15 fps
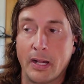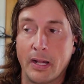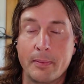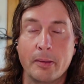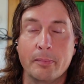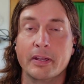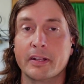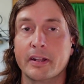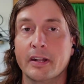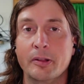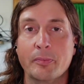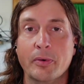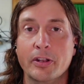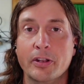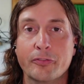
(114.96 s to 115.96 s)
But I'm not making
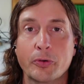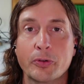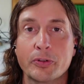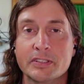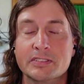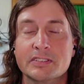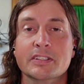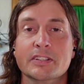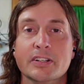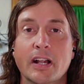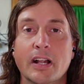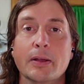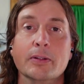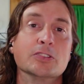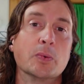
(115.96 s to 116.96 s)
any money for this
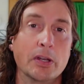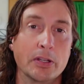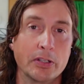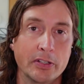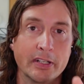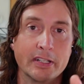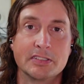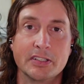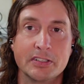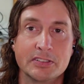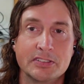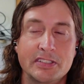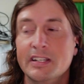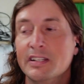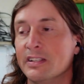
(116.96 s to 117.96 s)
either. I just want you guys to
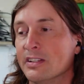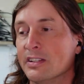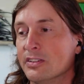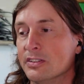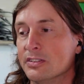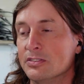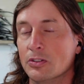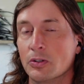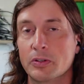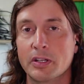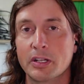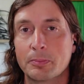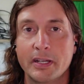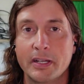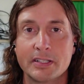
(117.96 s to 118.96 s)
understand that there is no
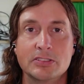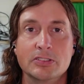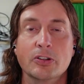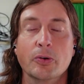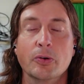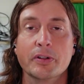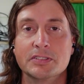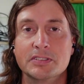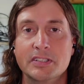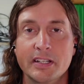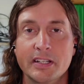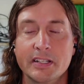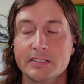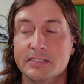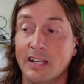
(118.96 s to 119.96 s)
kickbacks, there are no
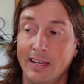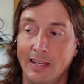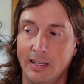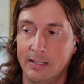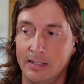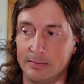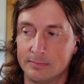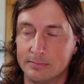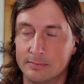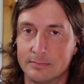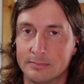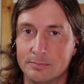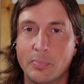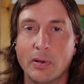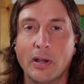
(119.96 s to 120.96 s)
understandings.
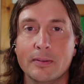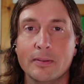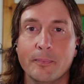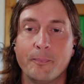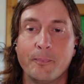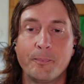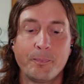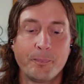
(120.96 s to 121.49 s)
But